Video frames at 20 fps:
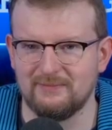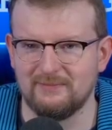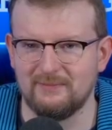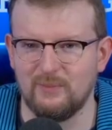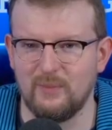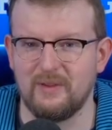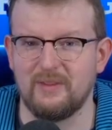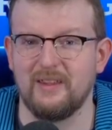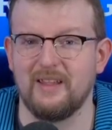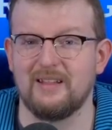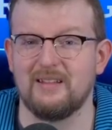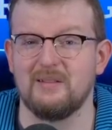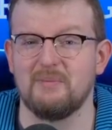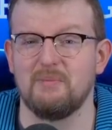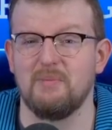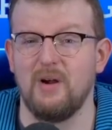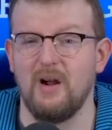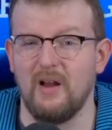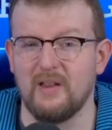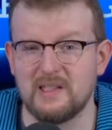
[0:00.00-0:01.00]
with like the
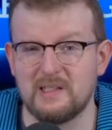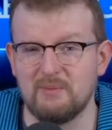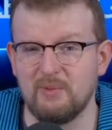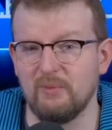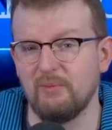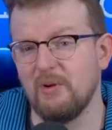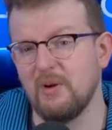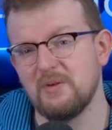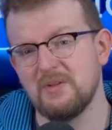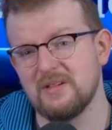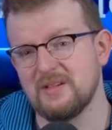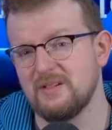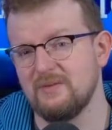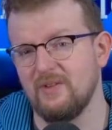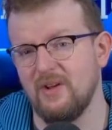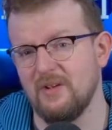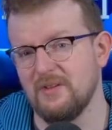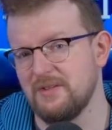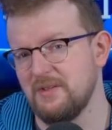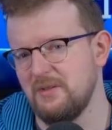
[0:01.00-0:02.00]
possible bonus of
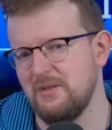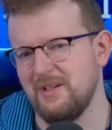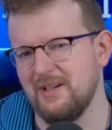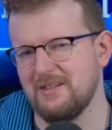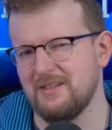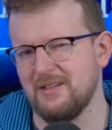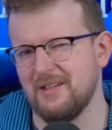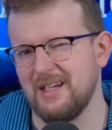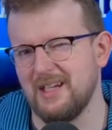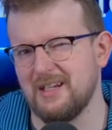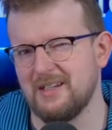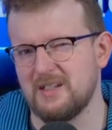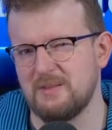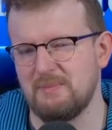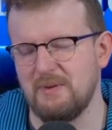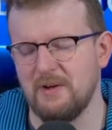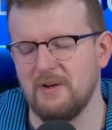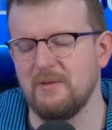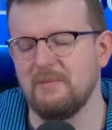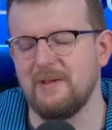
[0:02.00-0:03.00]
also you get to get a
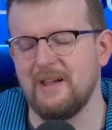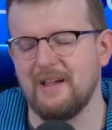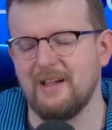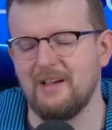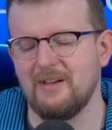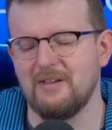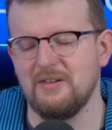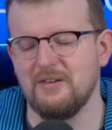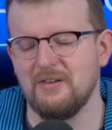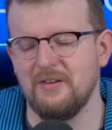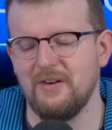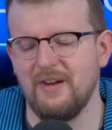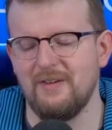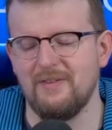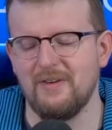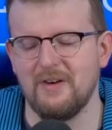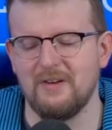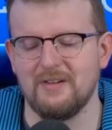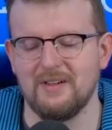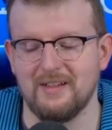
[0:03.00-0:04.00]
spirit back out of your
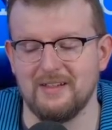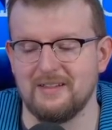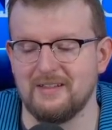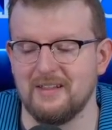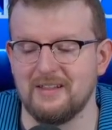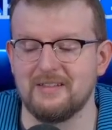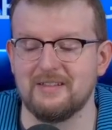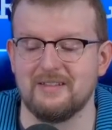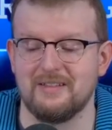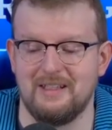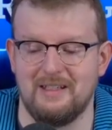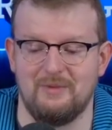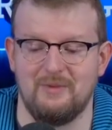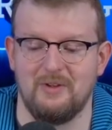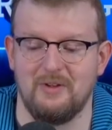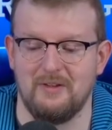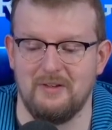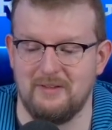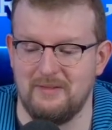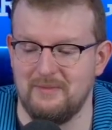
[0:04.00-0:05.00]
graveyard. It doesn't seem
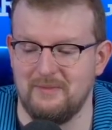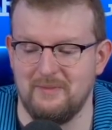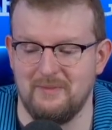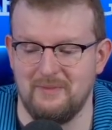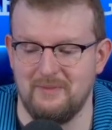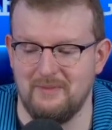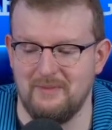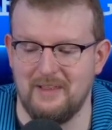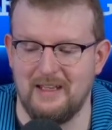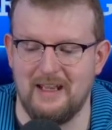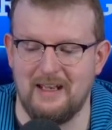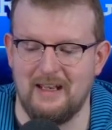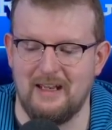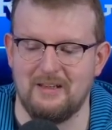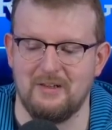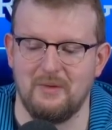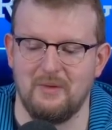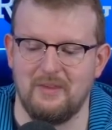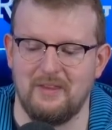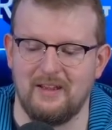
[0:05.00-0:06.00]
good. And I
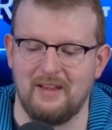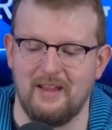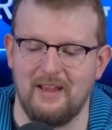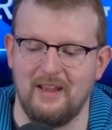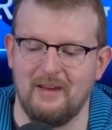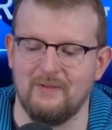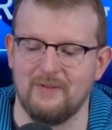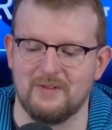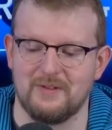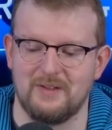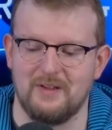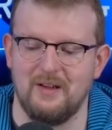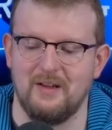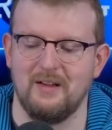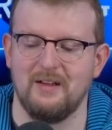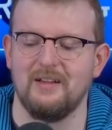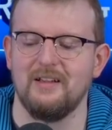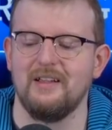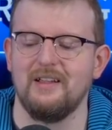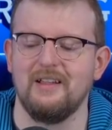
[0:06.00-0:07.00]
don't think I ever
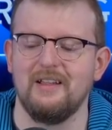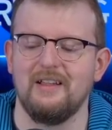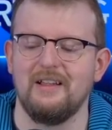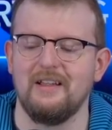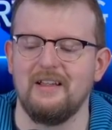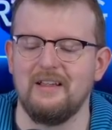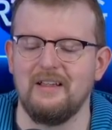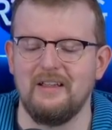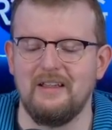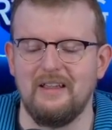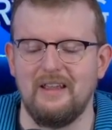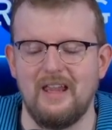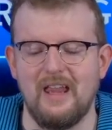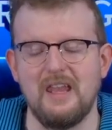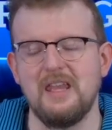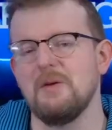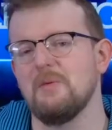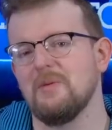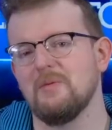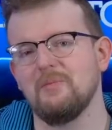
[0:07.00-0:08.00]
saw
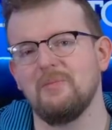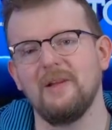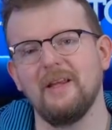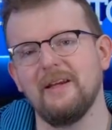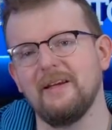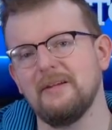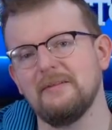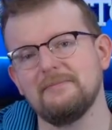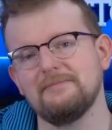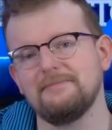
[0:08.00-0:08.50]
anyone play it.